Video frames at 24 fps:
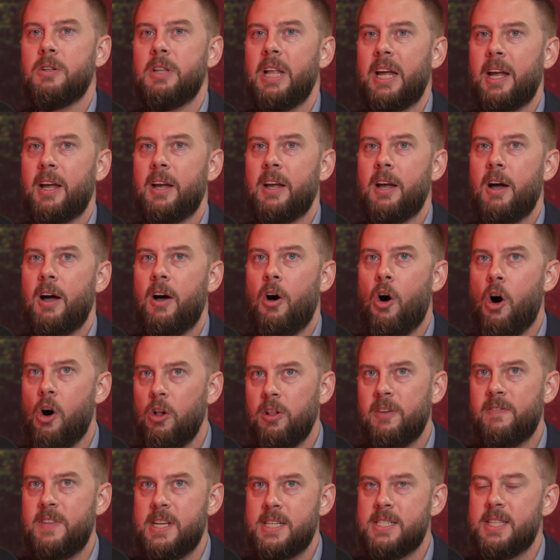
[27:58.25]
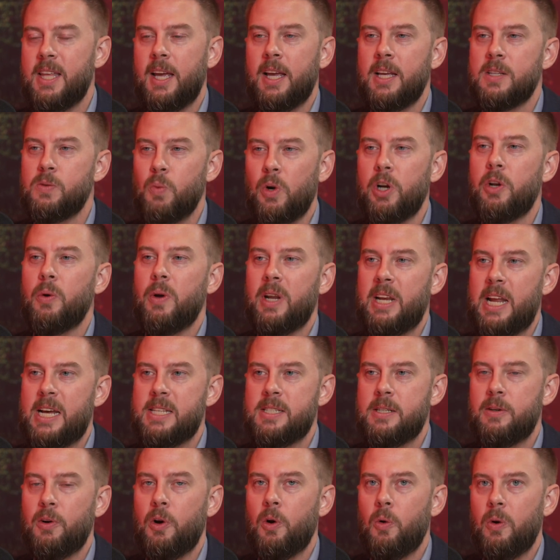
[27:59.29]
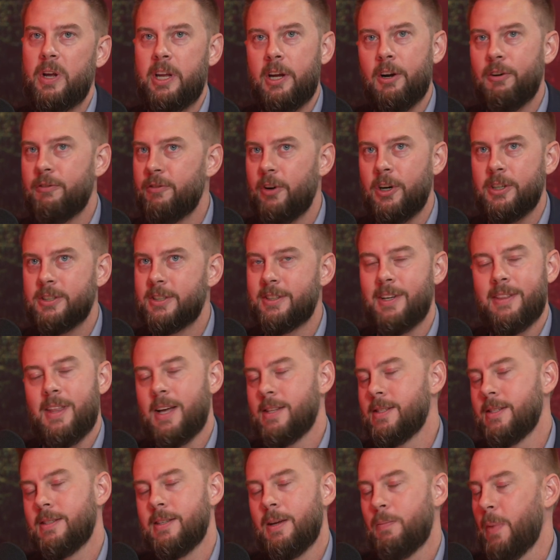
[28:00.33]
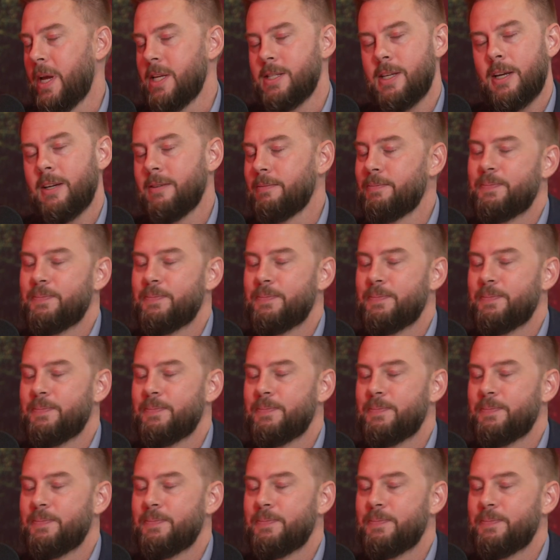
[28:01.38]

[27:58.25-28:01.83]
Like all of these things, we're doing net zero here first, and that's amazing.